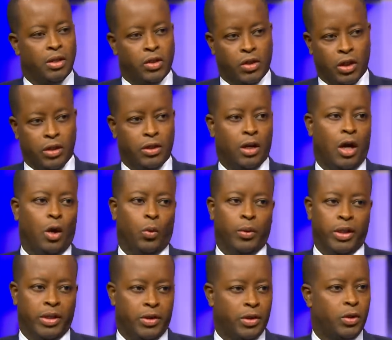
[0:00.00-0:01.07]
shutdown,
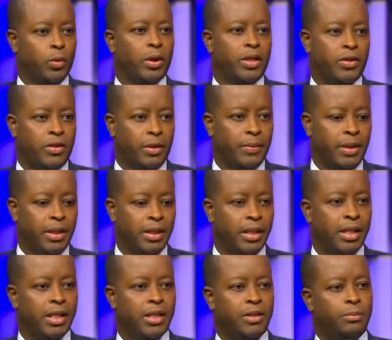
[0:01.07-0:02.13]
we're into 20-something
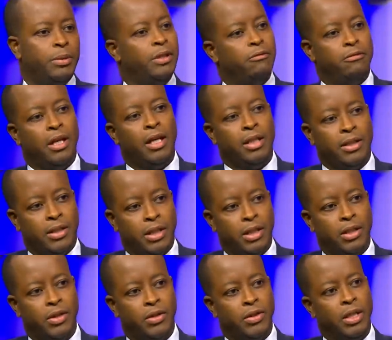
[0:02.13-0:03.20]
days, but the reality
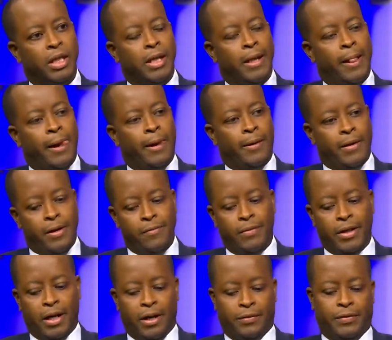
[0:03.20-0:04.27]
is,
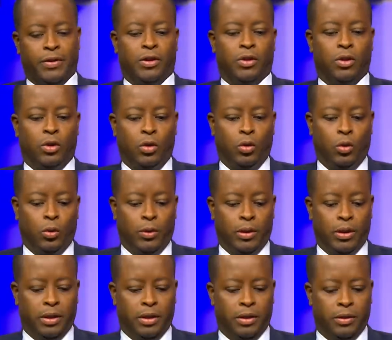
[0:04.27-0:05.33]
even after
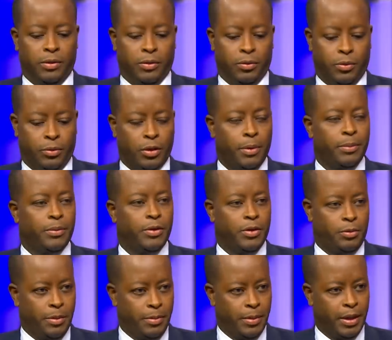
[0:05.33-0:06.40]
some of these
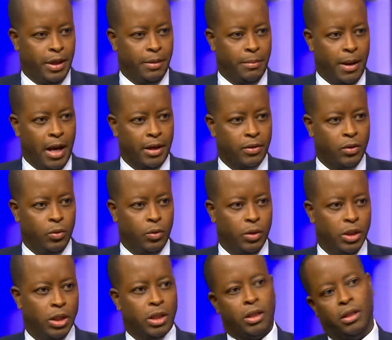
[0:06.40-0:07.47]
people get back to
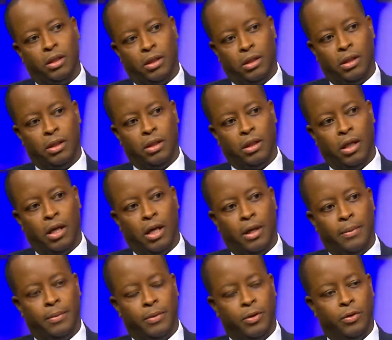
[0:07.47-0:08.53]
work,
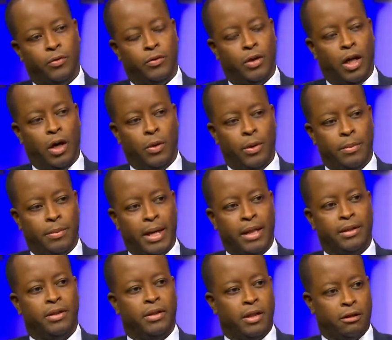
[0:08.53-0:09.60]
you've now
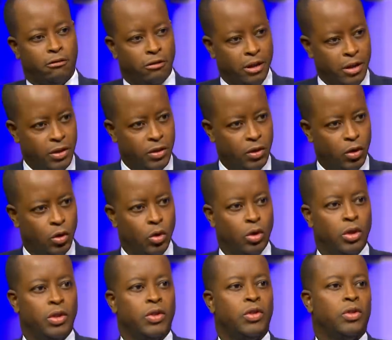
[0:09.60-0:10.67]
impacted their credit
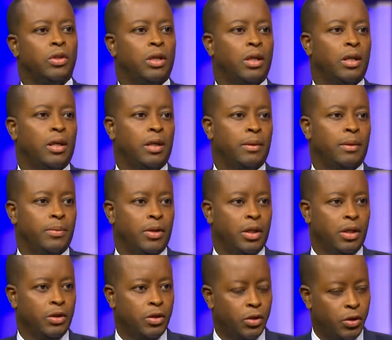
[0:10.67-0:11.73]
scores. A
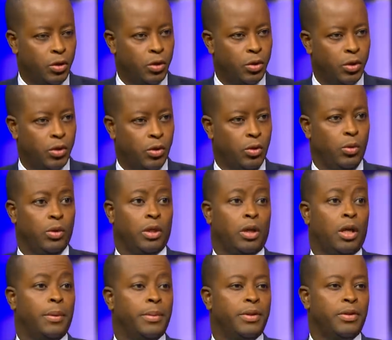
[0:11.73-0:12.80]
lot of the students who are
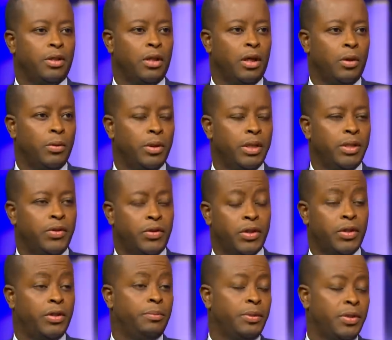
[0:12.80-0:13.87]
coming to Howard,
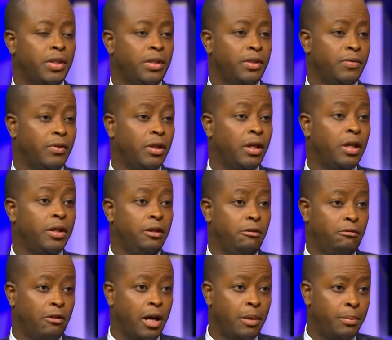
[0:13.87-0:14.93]
60% of our
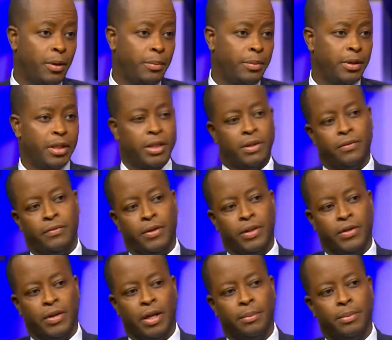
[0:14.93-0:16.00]
undergrad population, for
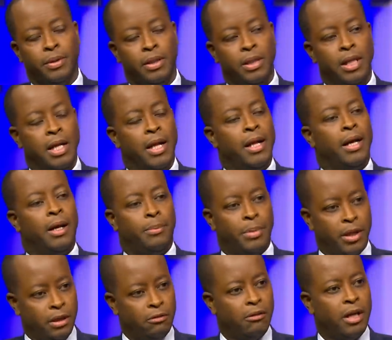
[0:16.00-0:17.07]
example, are
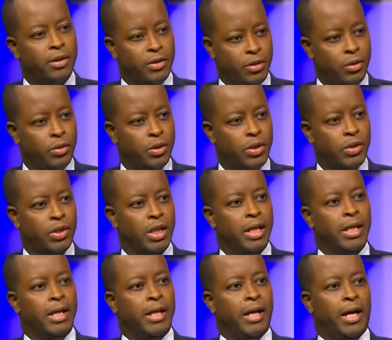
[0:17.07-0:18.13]
Pell Grant students.
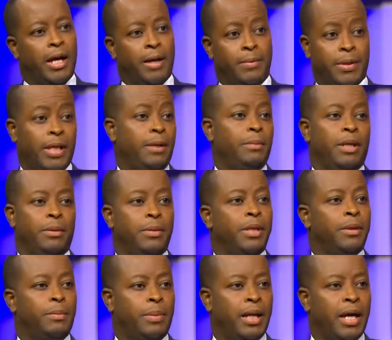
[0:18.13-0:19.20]
They may be
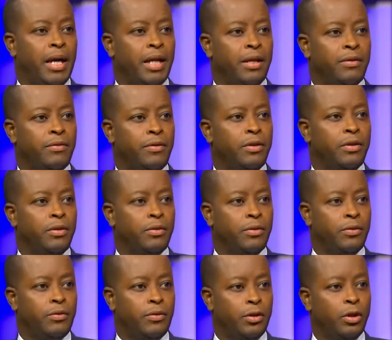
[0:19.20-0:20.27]
applying for
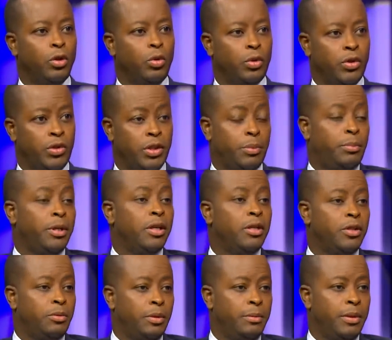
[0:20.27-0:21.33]
loans. Their
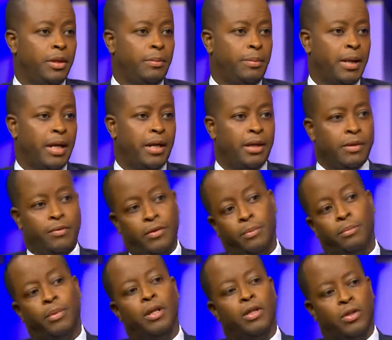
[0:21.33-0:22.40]
parents may be applying for
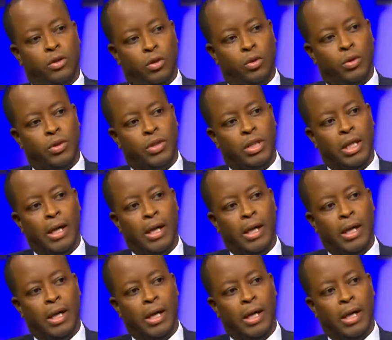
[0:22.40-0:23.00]
PLUS loans.